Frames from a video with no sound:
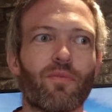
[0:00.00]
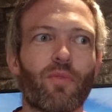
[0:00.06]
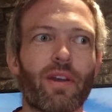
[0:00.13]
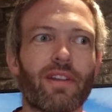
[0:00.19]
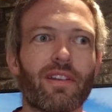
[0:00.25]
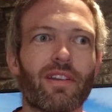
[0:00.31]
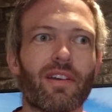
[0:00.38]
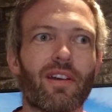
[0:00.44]

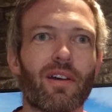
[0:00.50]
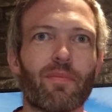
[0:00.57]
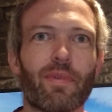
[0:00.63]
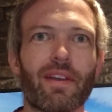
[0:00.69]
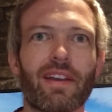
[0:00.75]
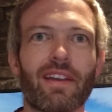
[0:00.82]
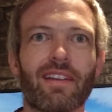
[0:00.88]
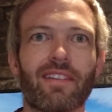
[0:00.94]
went a
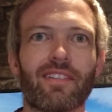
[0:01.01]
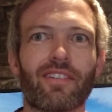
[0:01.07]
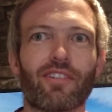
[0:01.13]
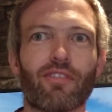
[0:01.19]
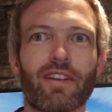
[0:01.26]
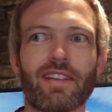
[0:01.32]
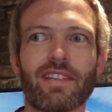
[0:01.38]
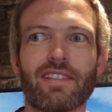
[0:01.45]
bit
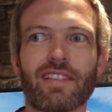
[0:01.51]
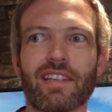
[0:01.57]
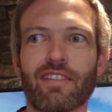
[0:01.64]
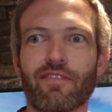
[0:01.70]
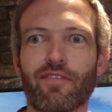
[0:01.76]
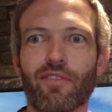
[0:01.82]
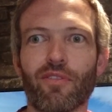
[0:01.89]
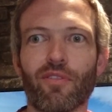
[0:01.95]
crazy
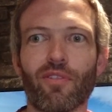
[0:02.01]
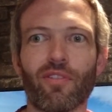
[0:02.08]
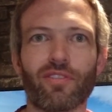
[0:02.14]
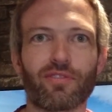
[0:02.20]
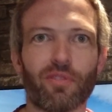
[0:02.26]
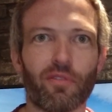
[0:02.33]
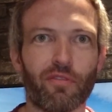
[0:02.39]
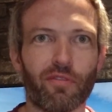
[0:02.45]
for
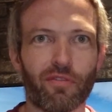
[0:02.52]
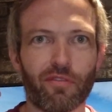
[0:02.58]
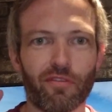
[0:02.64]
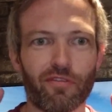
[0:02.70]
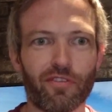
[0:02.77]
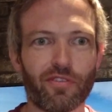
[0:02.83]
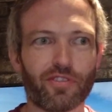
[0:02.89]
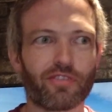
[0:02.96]
sort of
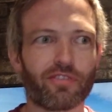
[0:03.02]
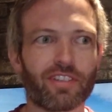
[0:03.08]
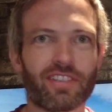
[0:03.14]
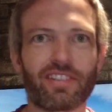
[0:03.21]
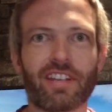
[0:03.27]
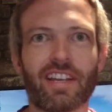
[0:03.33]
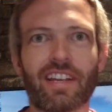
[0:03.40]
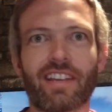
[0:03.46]

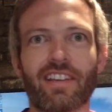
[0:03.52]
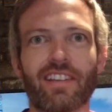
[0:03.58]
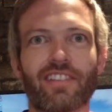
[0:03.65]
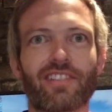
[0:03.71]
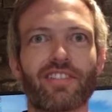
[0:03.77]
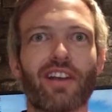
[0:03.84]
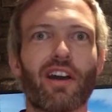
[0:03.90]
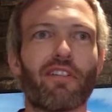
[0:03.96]
futuristic
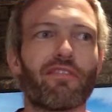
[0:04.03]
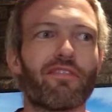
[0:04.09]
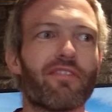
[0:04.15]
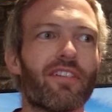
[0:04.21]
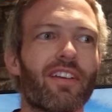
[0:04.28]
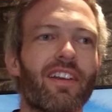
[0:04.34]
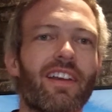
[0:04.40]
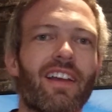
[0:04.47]

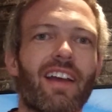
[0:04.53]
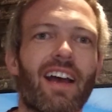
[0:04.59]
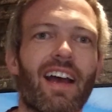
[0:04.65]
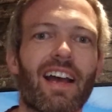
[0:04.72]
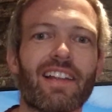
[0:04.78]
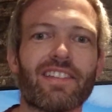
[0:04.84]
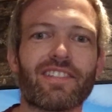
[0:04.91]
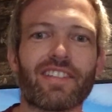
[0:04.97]
stuff,
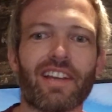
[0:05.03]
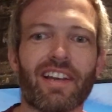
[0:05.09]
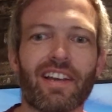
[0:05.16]
and